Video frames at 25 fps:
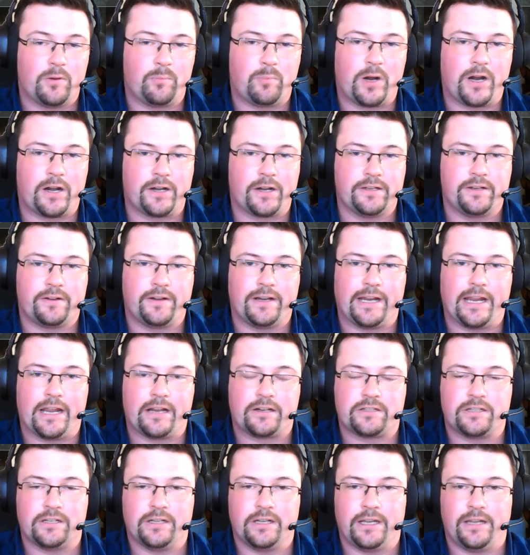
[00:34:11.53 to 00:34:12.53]
partnering
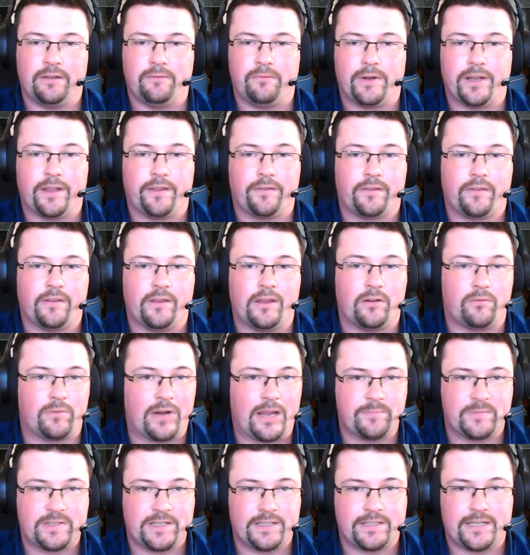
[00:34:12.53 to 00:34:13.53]
actually with
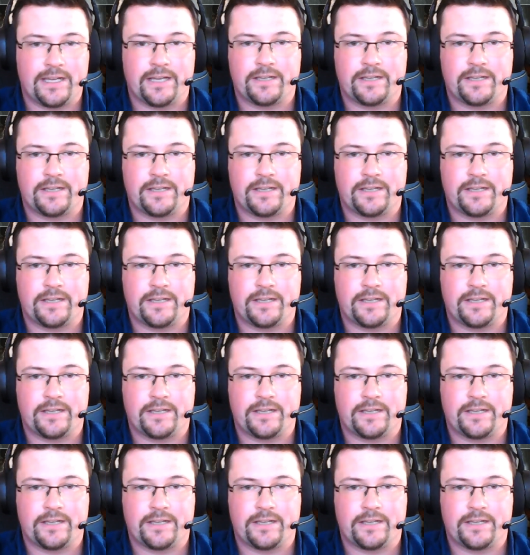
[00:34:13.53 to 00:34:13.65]
Ramses